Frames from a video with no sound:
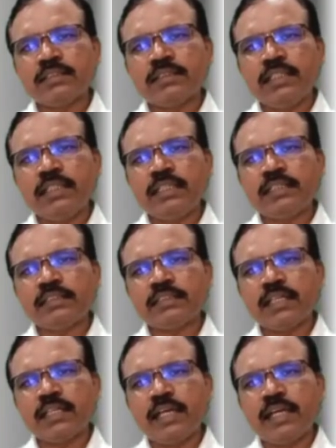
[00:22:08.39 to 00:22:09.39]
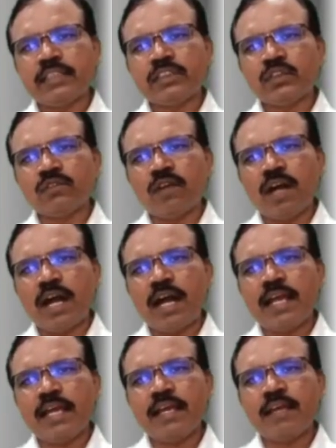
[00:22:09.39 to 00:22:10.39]

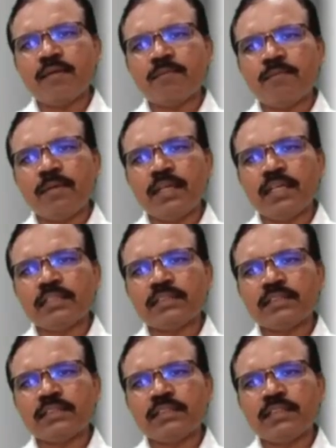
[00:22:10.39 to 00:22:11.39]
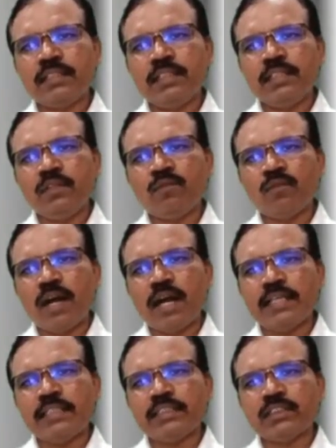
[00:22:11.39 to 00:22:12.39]
6xy plus
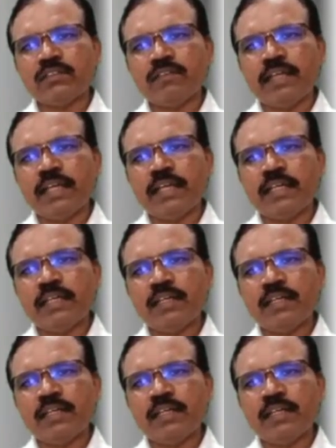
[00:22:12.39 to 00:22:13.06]
3y square